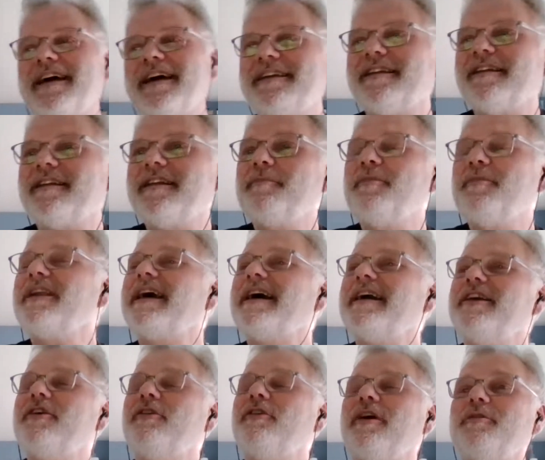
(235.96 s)
i deliberately
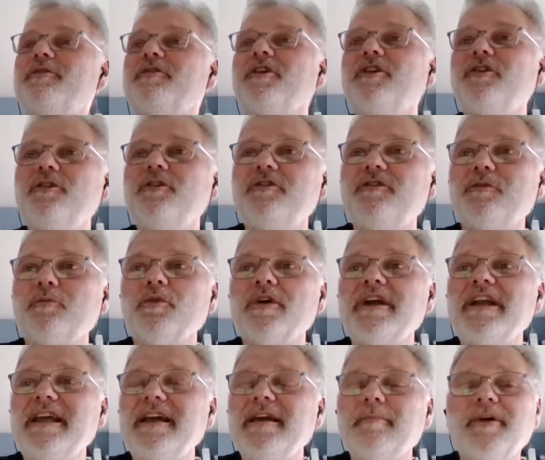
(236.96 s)
you know i was going to do some
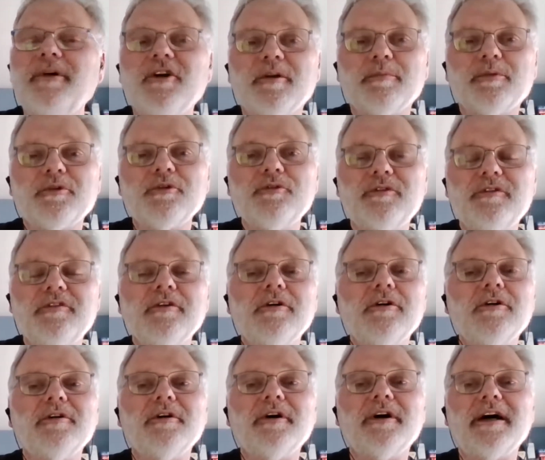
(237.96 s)
reading about
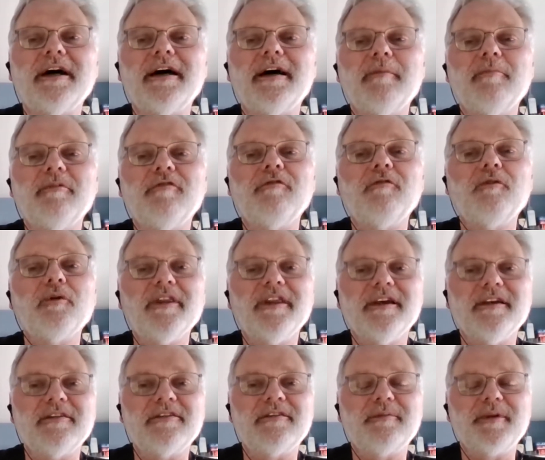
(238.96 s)
abruzzo uh, before
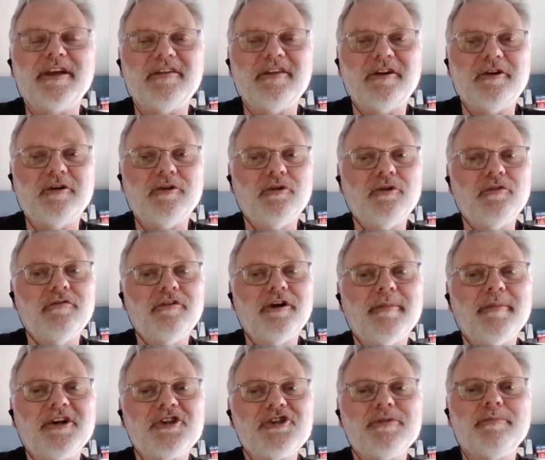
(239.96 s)
this because i don't know
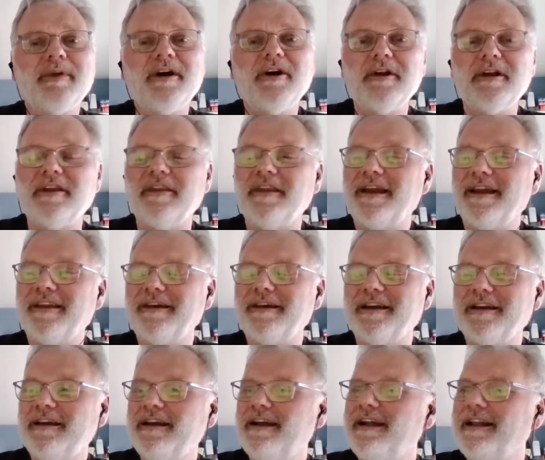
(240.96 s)
much about it and i
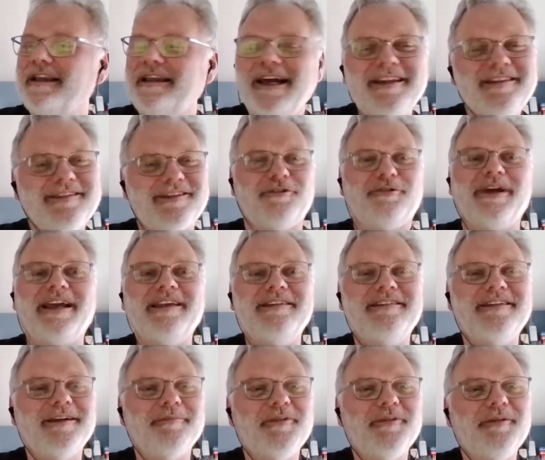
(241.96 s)
thought that's
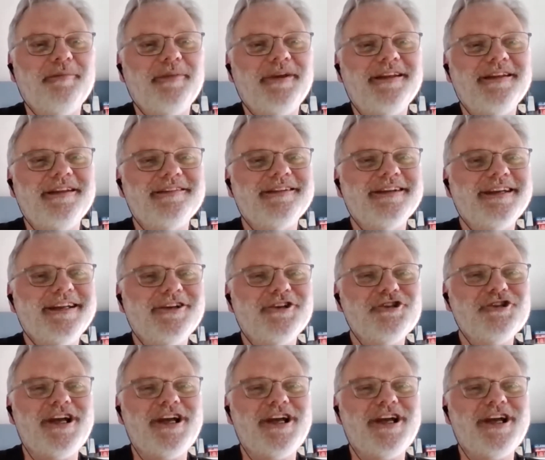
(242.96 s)
crazy. I'm going to be listening to